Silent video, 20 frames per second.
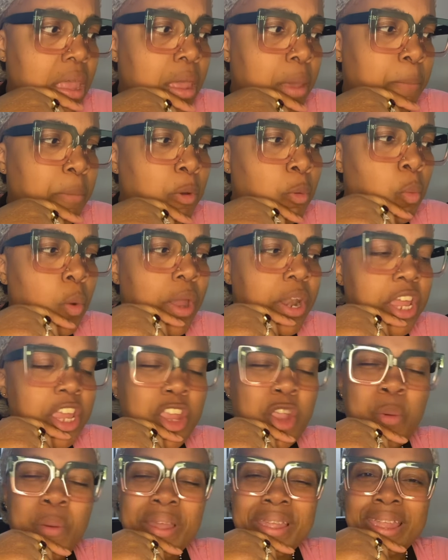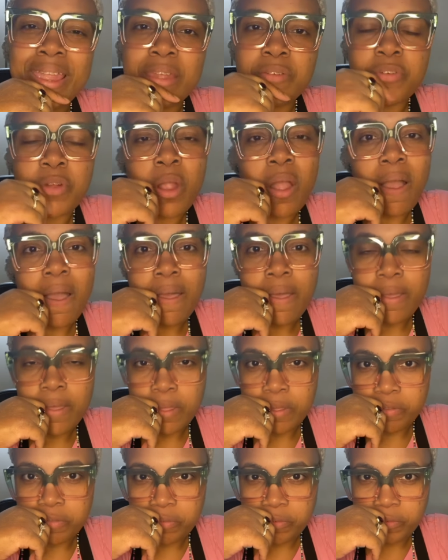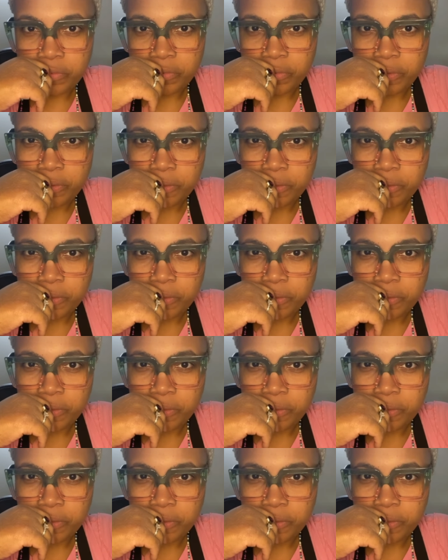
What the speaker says: But what are you a giver of?